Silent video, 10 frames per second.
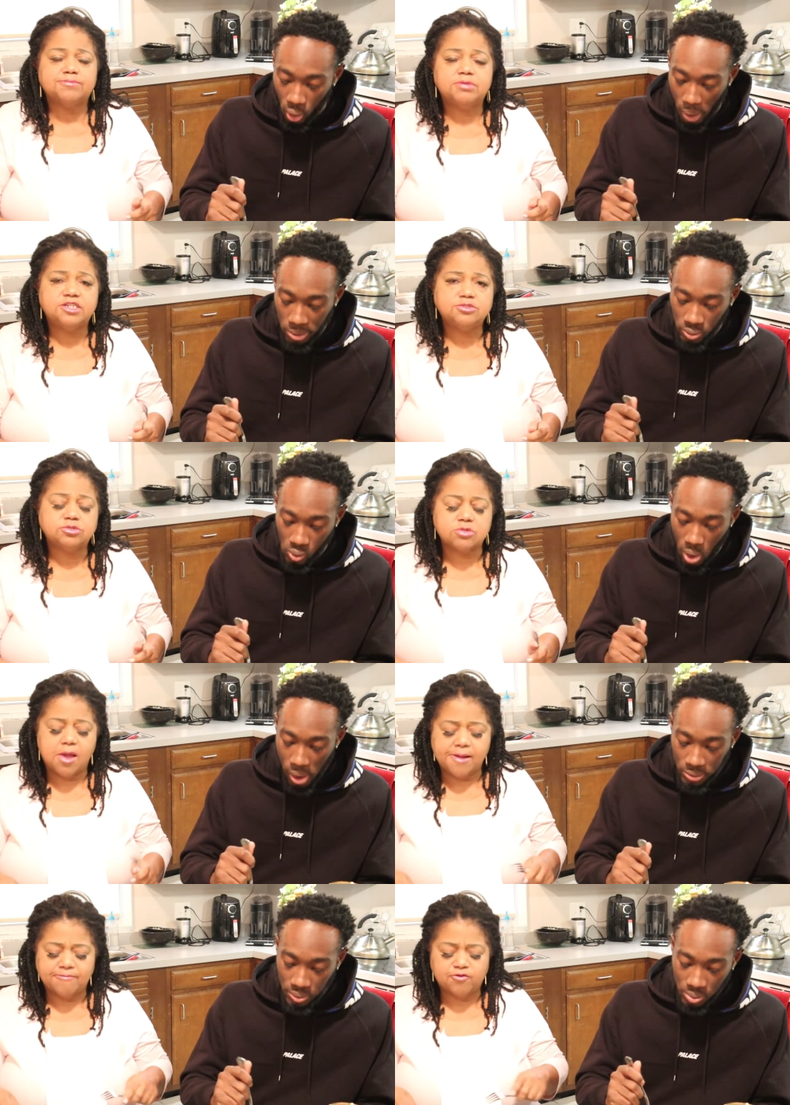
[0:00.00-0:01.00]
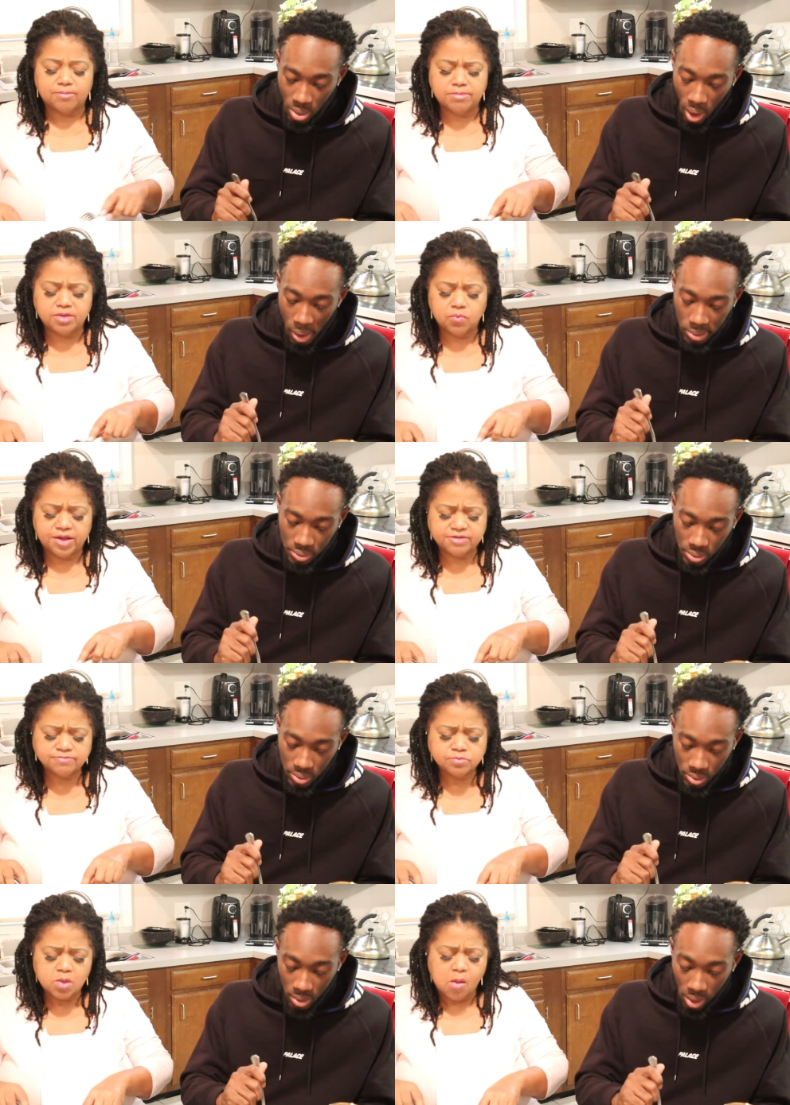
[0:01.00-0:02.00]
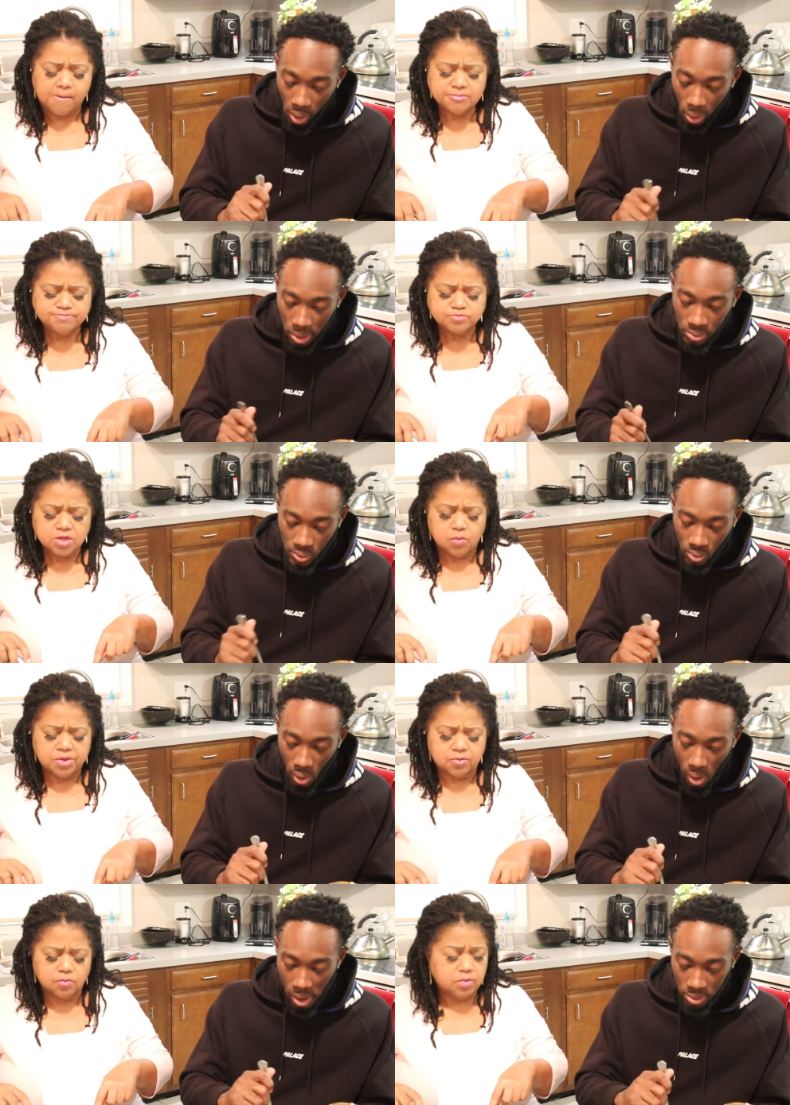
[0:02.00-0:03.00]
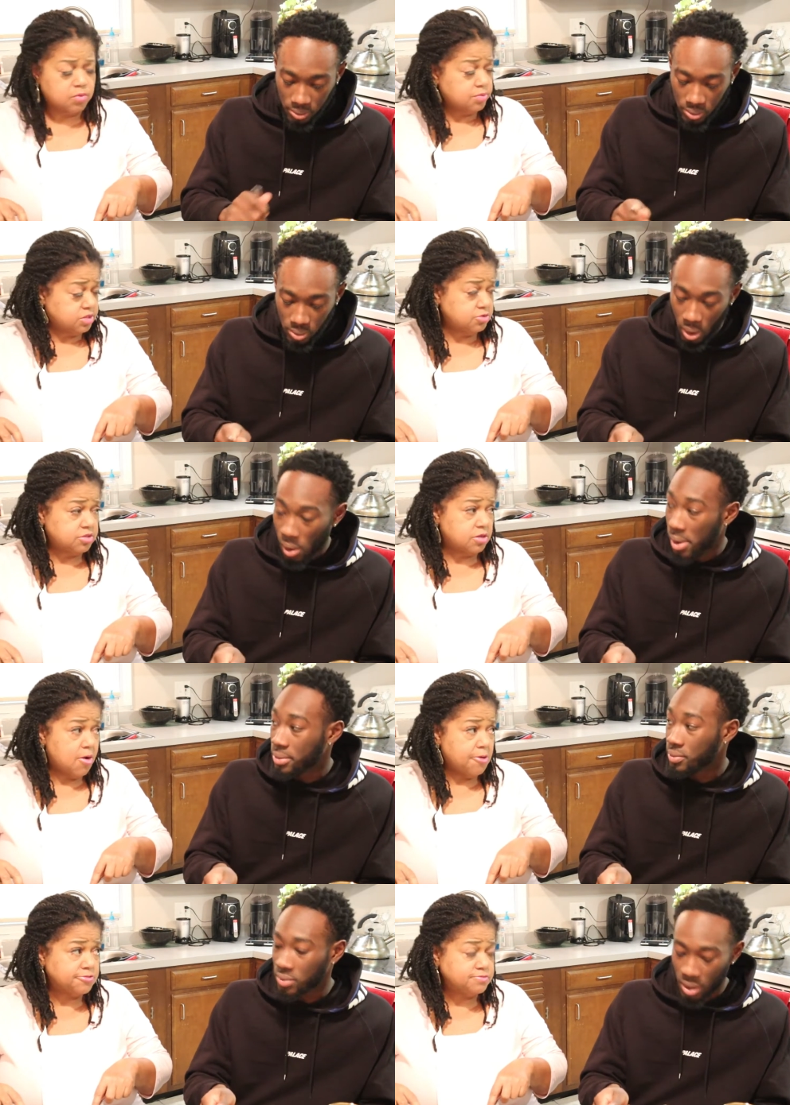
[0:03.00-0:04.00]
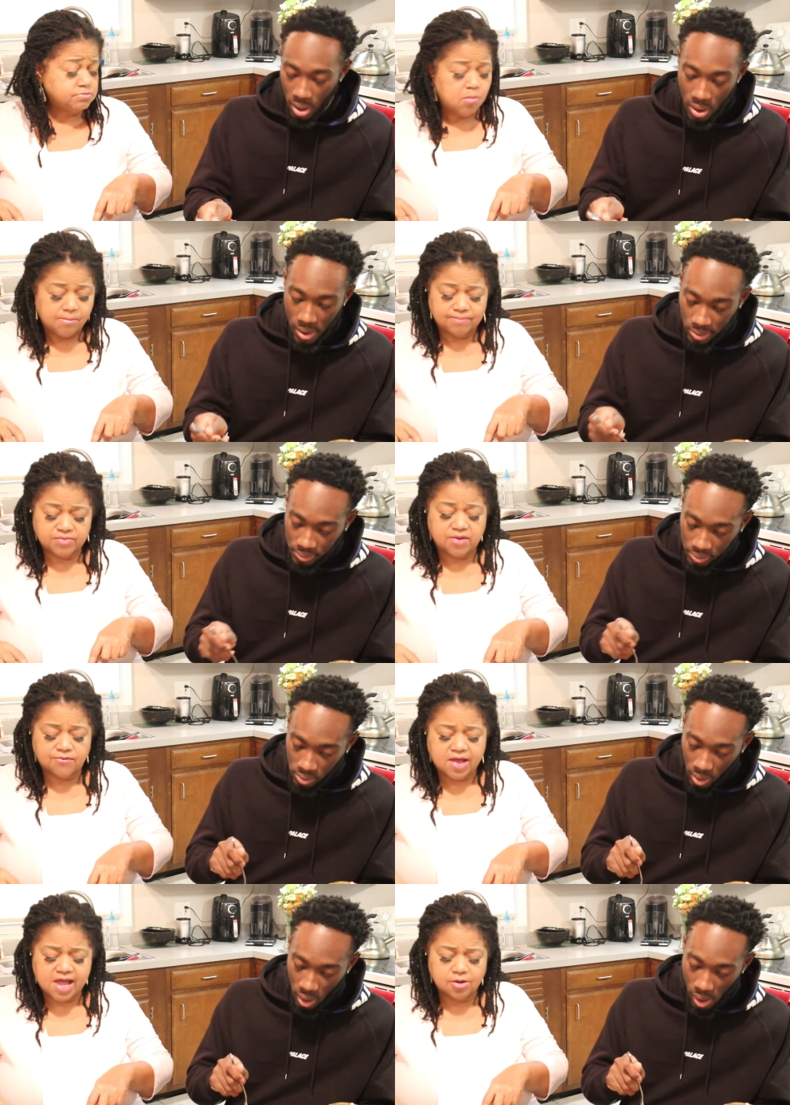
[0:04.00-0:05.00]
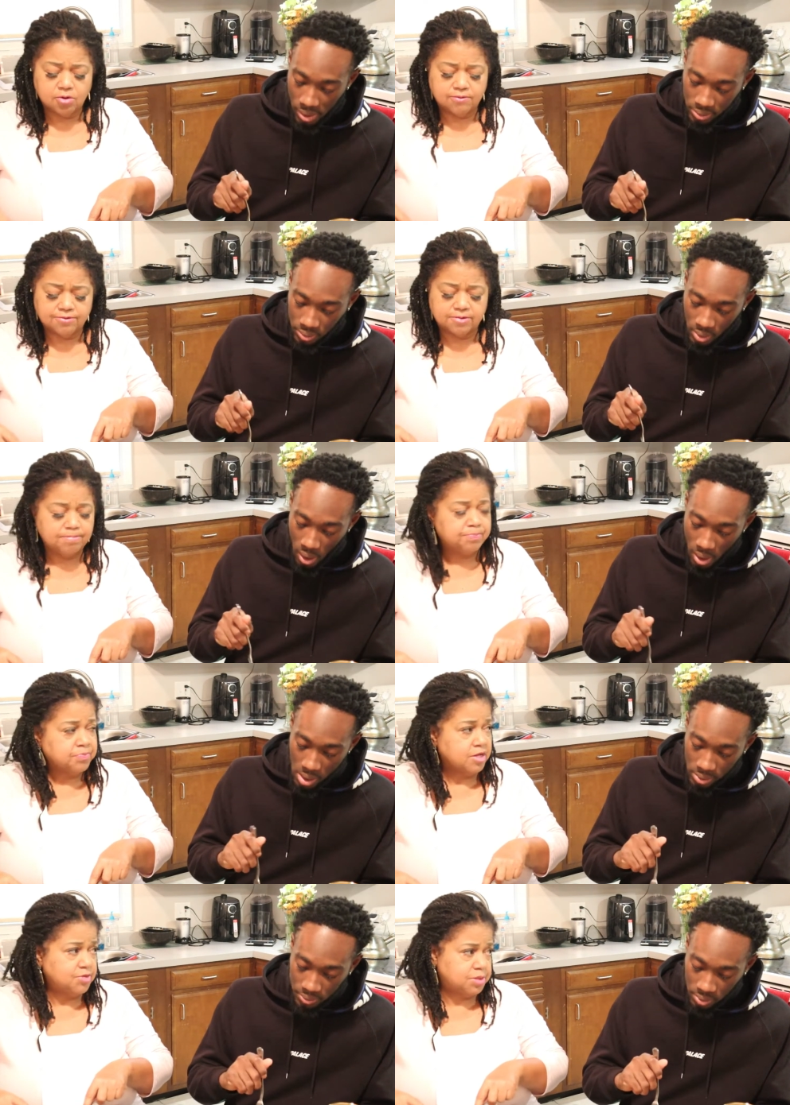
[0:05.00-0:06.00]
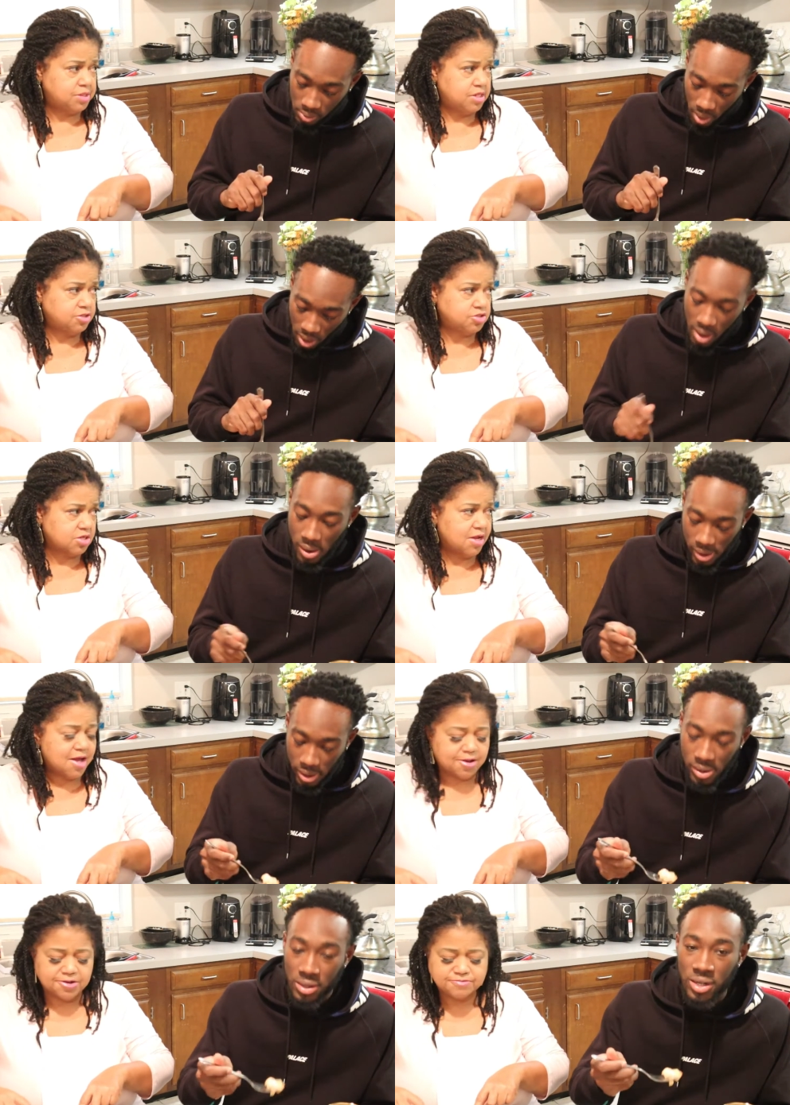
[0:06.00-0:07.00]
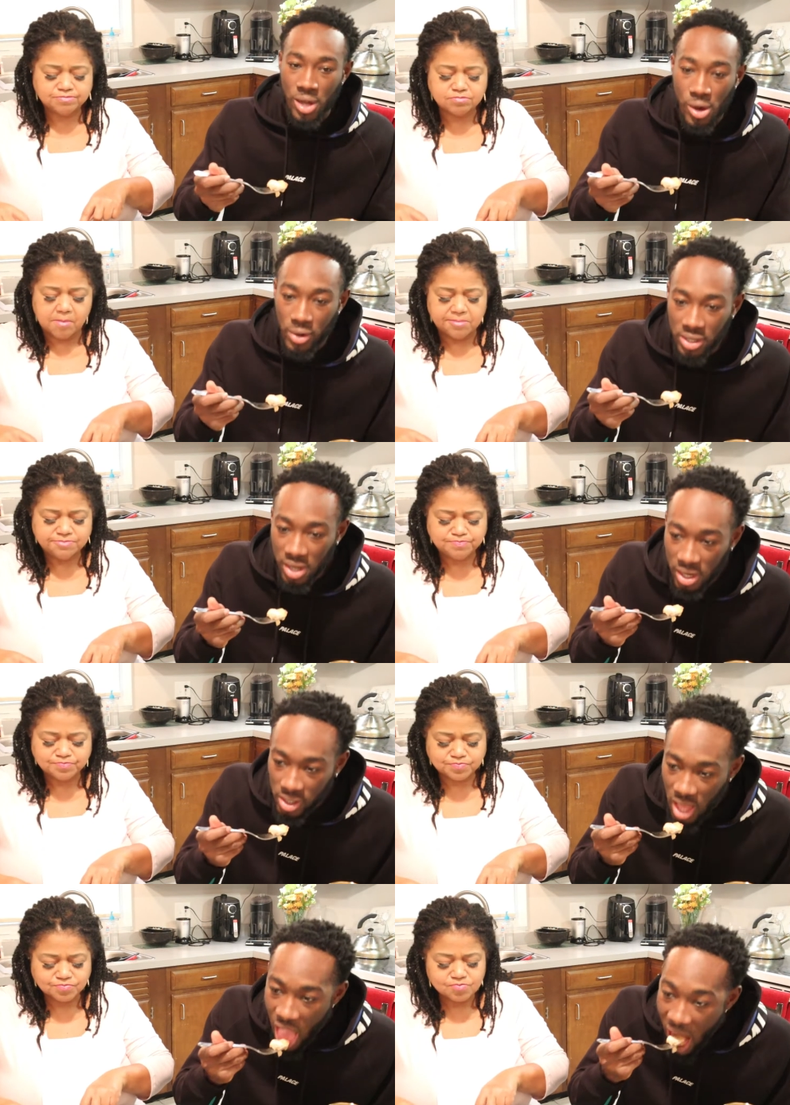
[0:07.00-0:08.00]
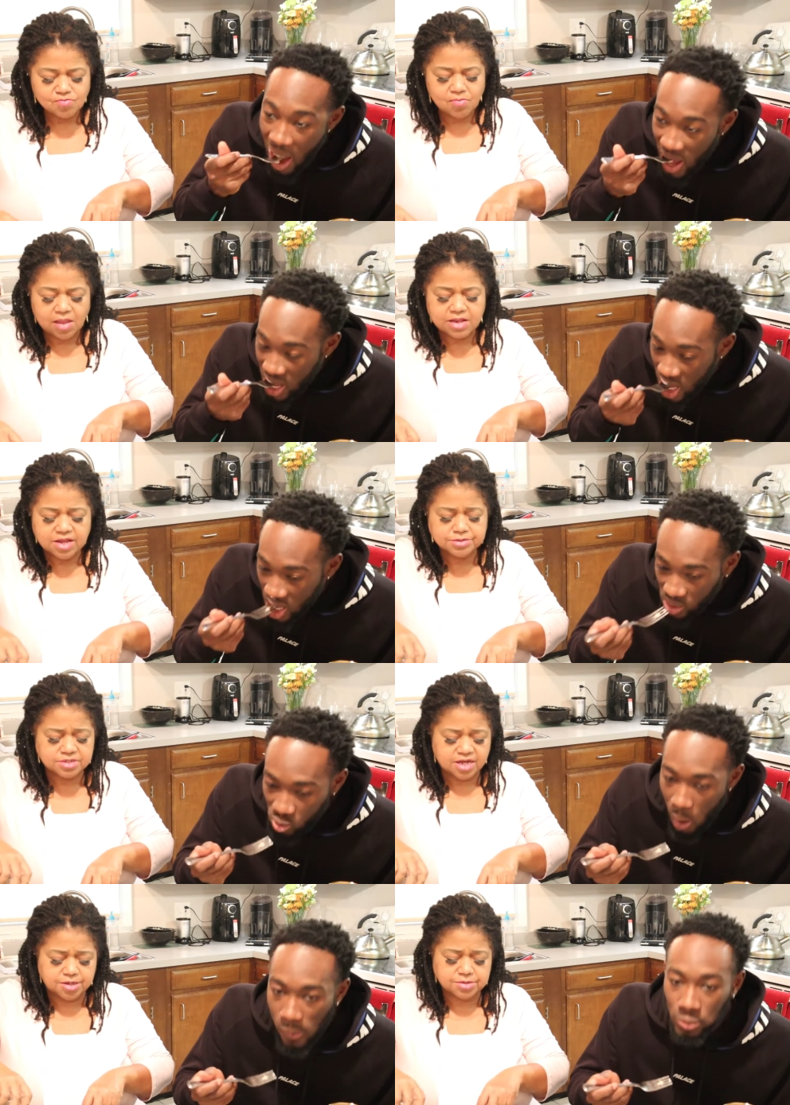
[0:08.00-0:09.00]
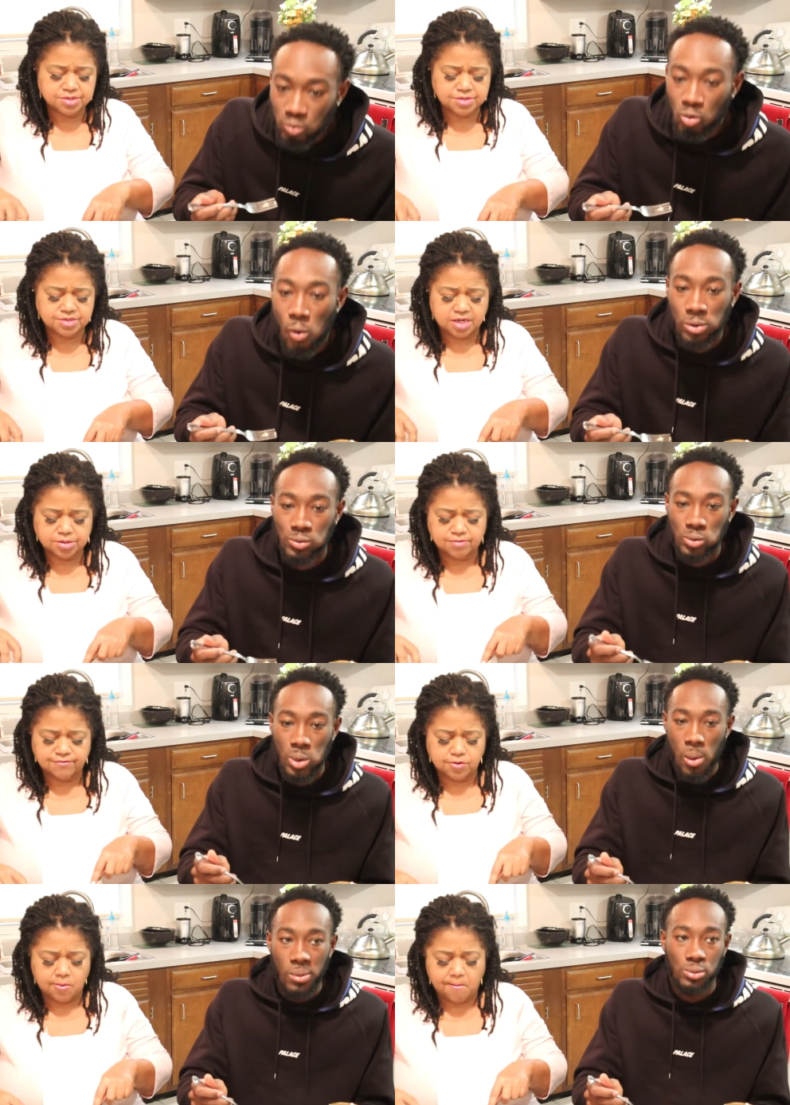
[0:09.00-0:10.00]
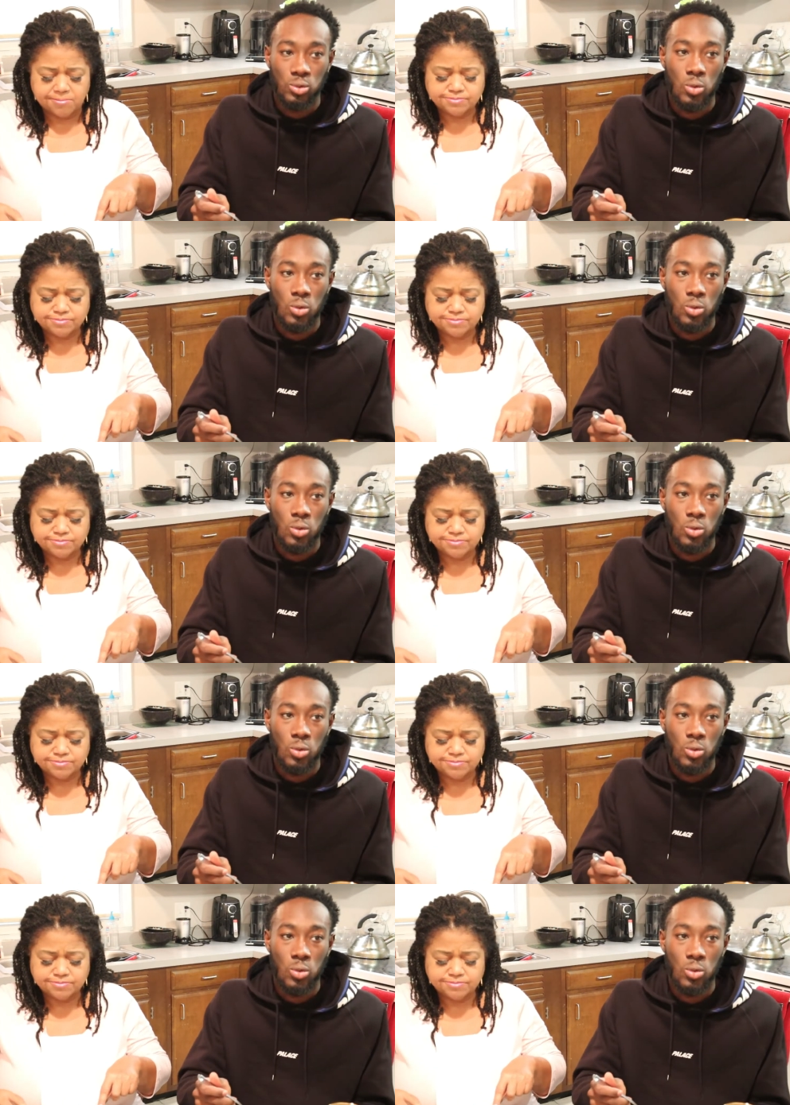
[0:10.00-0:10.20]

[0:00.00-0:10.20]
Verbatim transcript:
Speaker 1: the planes um, from Midway. When they're, when we're returning home, uh -huh. they fly over
Speaker 2: the city of Chicago. Oh, yeah, that's always nice.
Speaker 1: That's nice. That's a nice view.